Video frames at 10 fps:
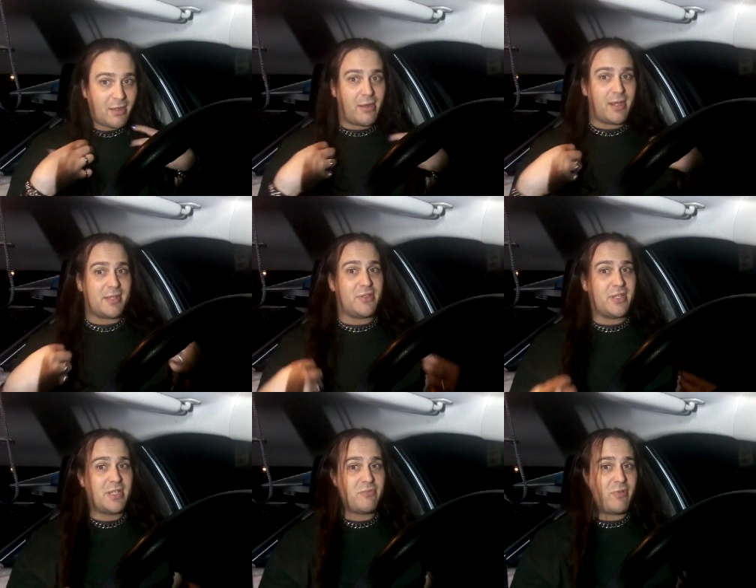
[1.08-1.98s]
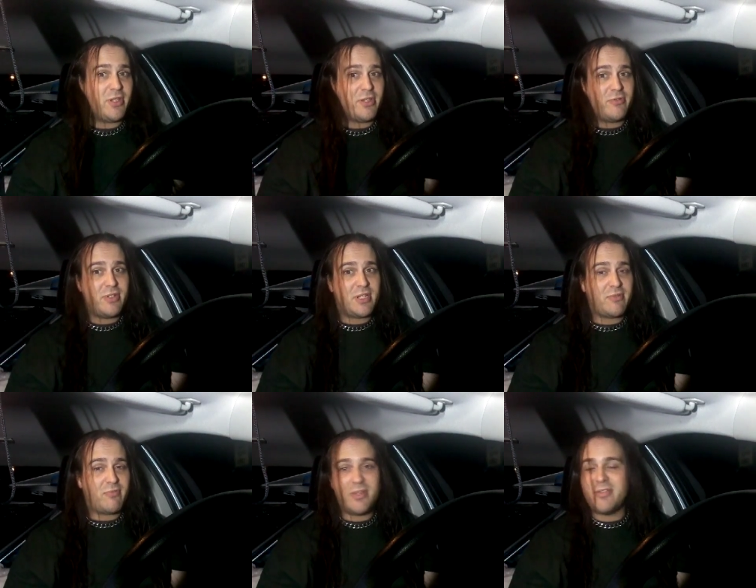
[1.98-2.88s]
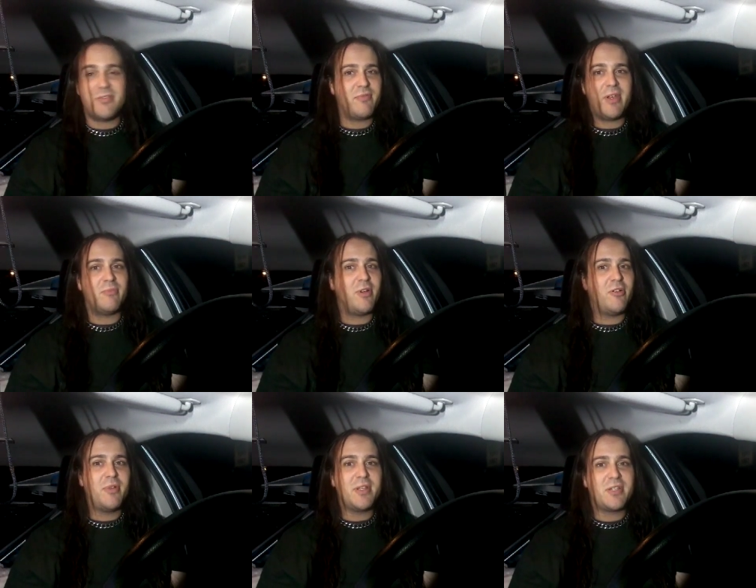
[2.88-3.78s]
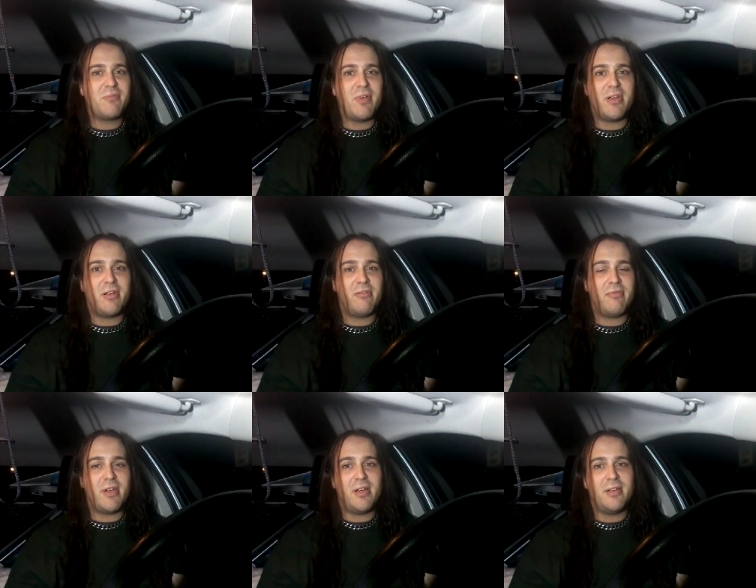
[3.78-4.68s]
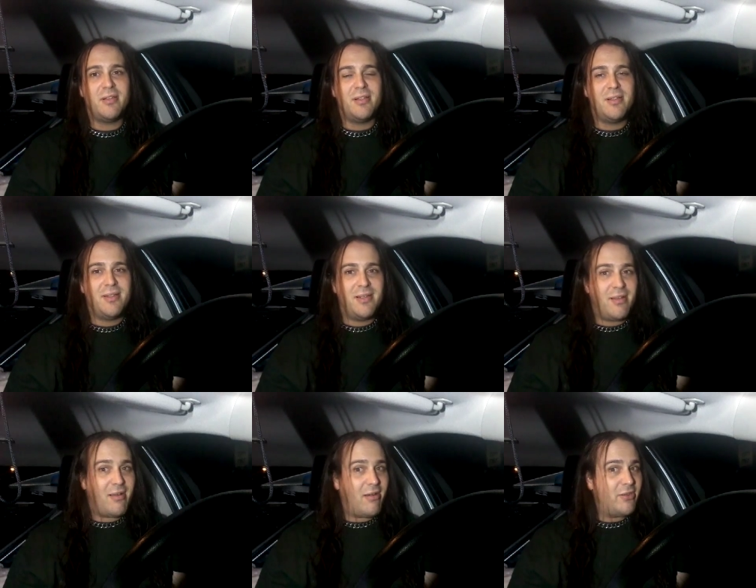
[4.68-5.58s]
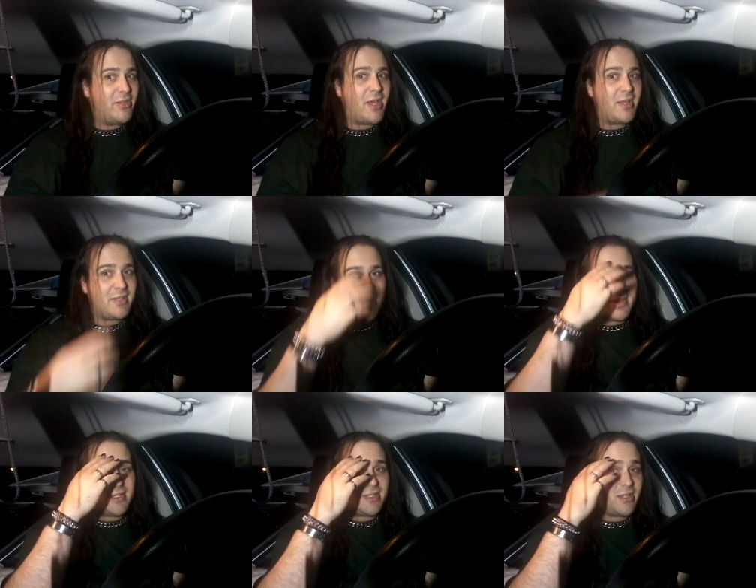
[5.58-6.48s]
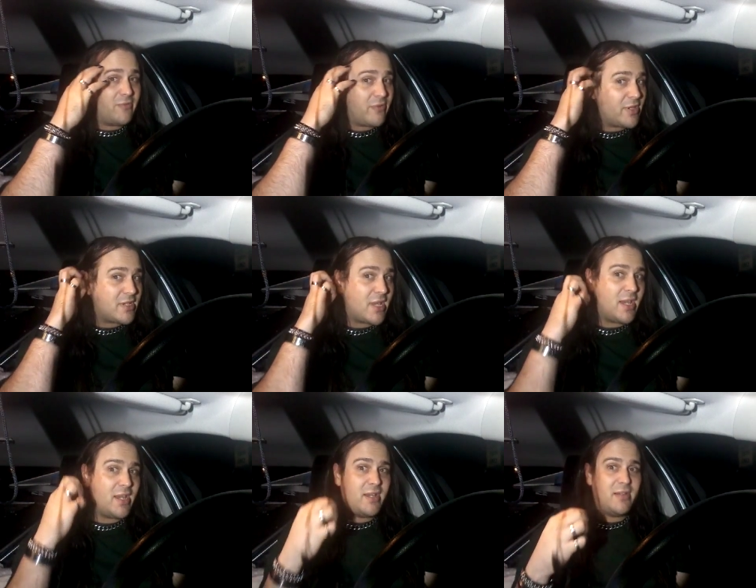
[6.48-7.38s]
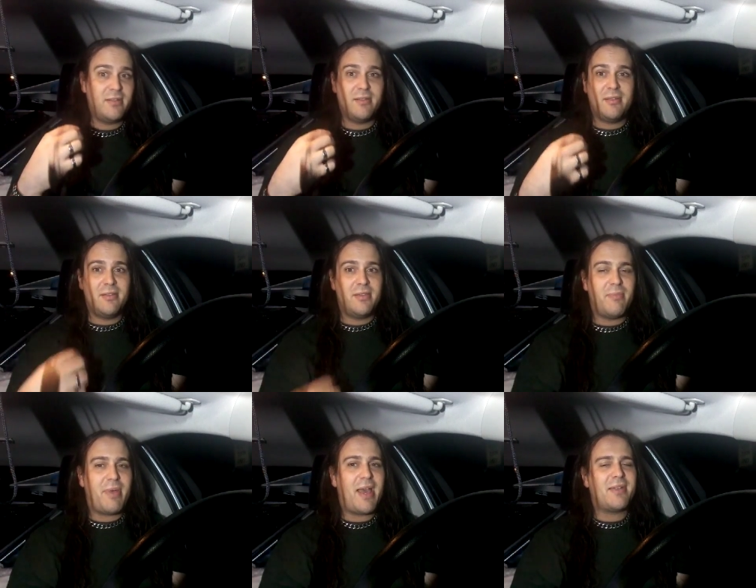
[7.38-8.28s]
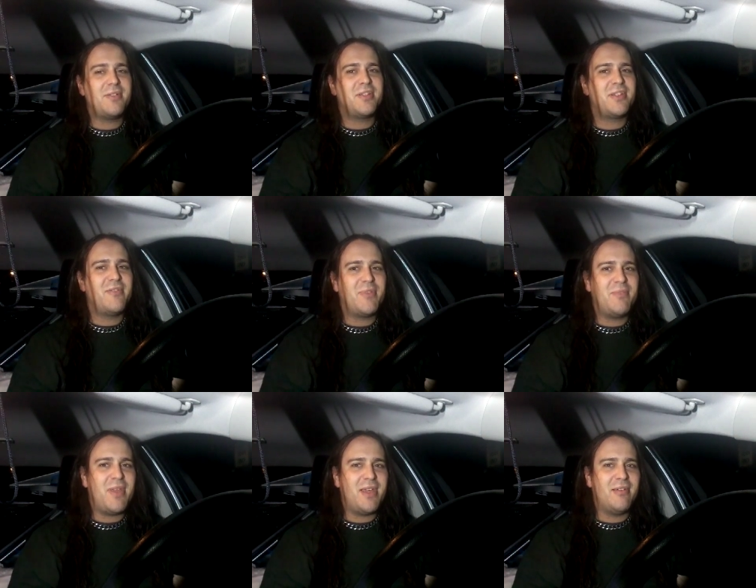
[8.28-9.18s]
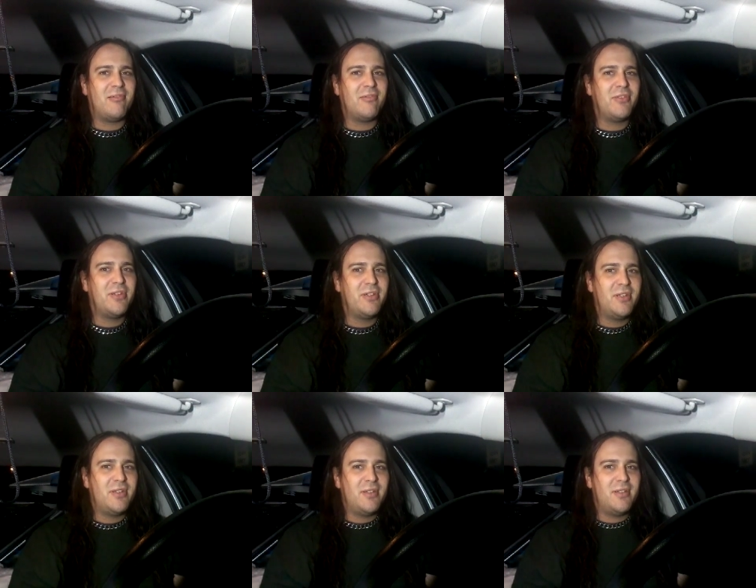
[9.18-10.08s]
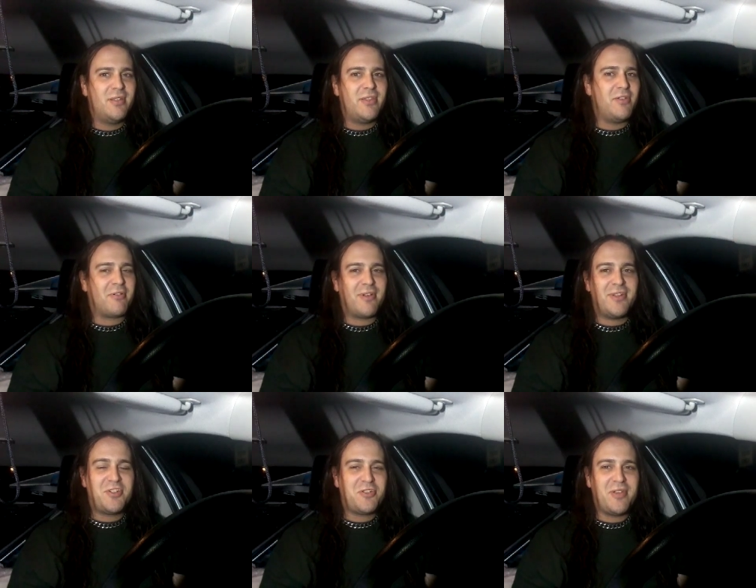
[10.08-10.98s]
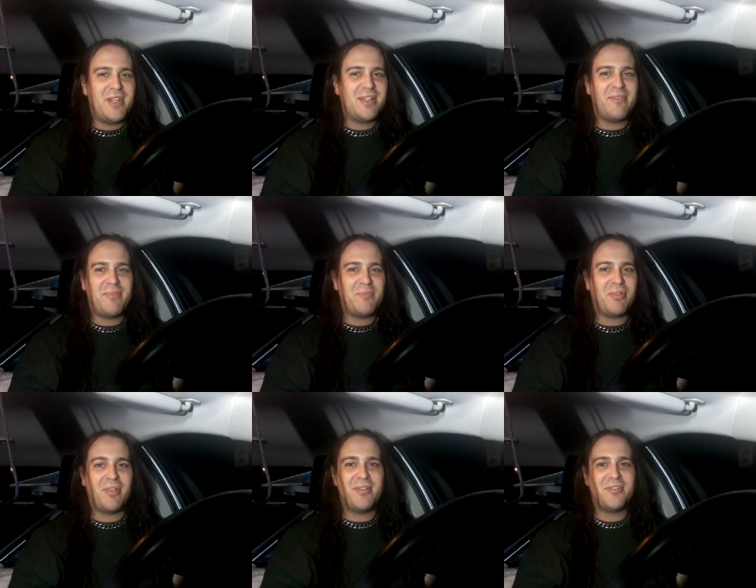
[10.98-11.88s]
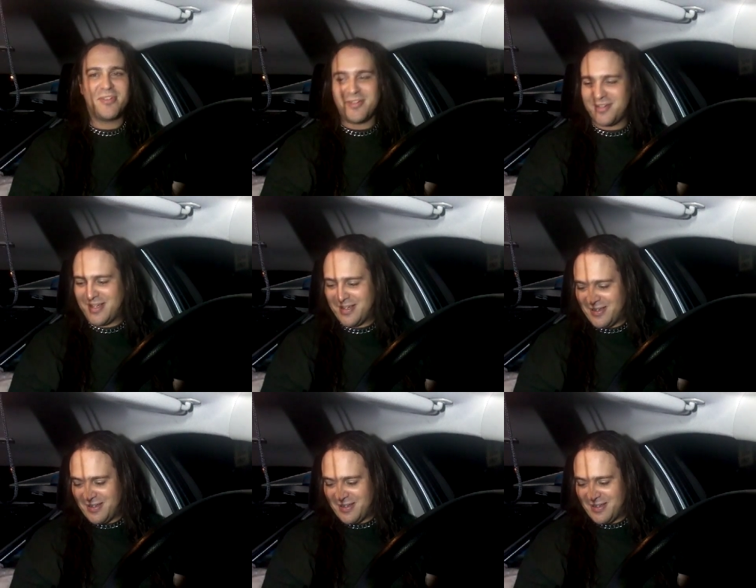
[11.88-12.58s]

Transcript: All right, so this is one of those rare moments where all the nonsense is done for the day. The packages have been mailed. The orange trees have been plundered.